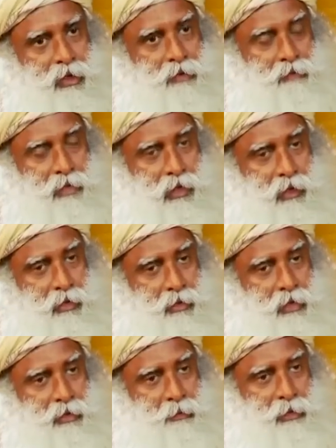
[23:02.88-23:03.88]
if ten
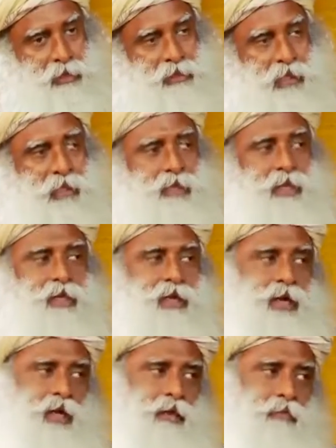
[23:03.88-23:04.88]
hospitals like that
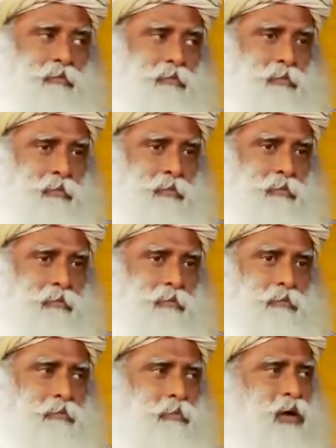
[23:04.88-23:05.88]
came,
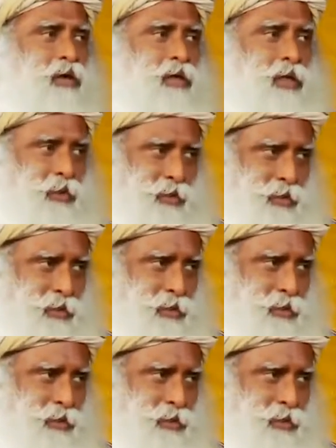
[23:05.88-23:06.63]
market,